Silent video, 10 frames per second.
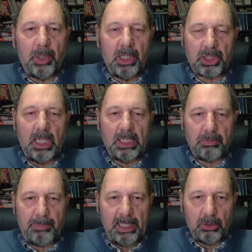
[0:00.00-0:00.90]
in other
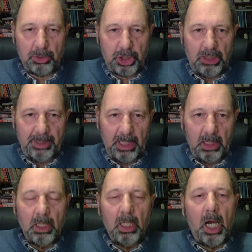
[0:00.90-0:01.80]
words, like Japan or
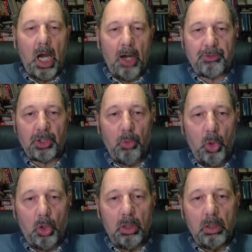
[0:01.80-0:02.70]
Germany
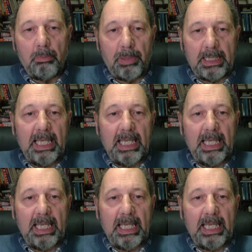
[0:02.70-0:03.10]
after the war.